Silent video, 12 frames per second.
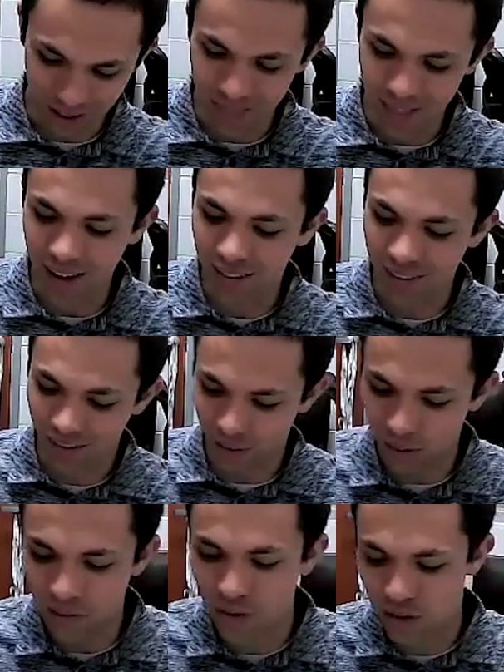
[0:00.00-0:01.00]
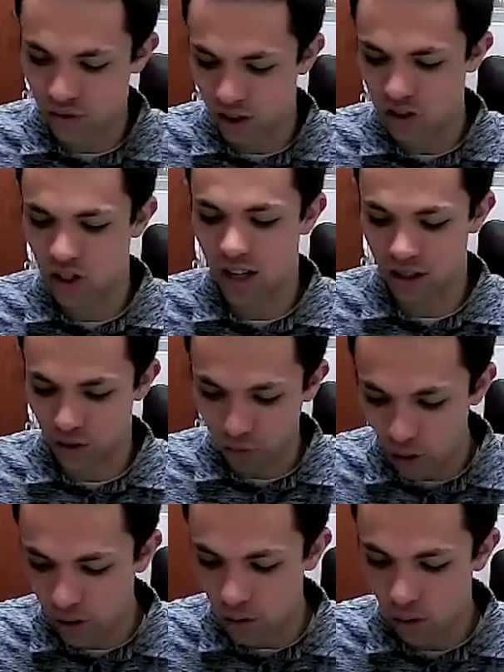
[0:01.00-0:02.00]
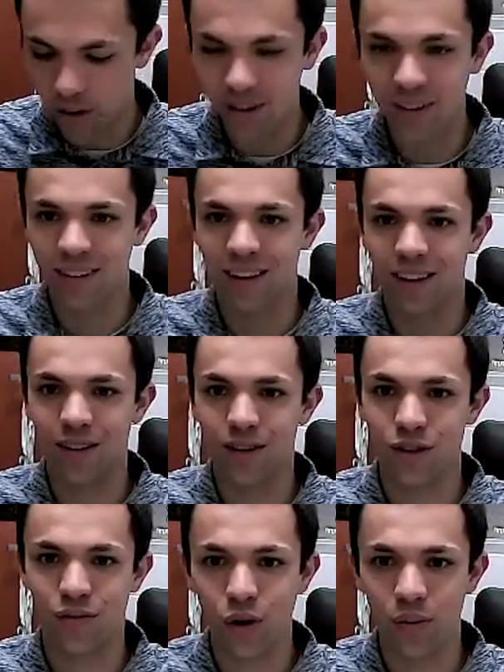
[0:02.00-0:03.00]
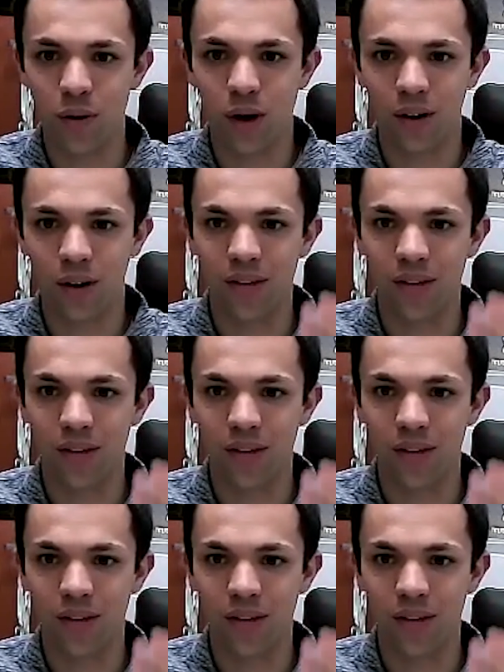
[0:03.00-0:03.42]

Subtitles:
And then if it's functioning as a 4 chord, then you use the 4th mode. Right?